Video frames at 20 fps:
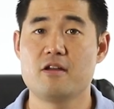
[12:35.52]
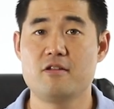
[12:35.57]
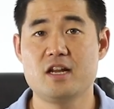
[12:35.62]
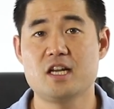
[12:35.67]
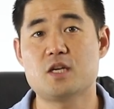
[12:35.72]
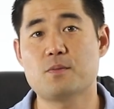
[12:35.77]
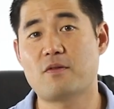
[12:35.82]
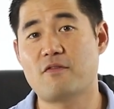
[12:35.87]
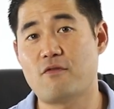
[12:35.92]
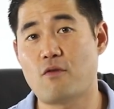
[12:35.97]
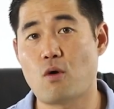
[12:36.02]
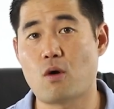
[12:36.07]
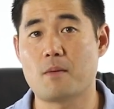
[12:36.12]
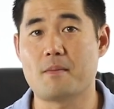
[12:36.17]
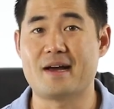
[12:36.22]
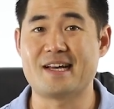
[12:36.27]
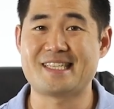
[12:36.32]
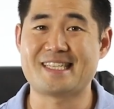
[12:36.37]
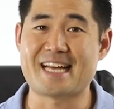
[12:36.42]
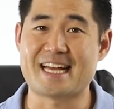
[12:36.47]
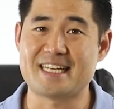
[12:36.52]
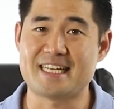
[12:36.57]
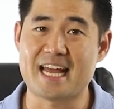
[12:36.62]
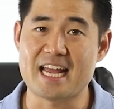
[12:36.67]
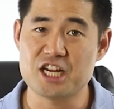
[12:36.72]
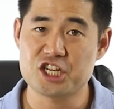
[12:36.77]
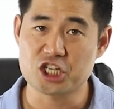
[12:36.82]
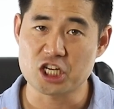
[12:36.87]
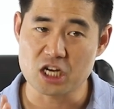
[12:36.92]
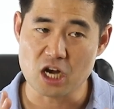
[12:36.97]
you need to perform a
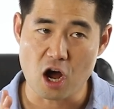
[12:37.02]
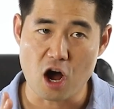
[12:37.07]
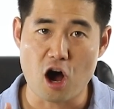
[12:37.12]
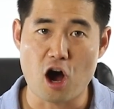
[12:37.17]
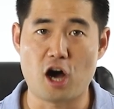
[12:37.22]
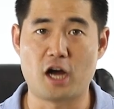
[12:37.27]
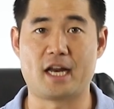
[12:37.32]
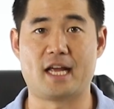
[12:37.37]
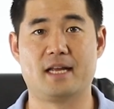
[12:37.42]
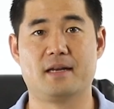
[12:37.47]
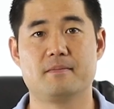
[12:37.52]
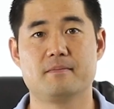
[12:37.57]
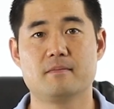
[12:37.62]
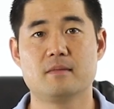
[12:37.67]
citation audit.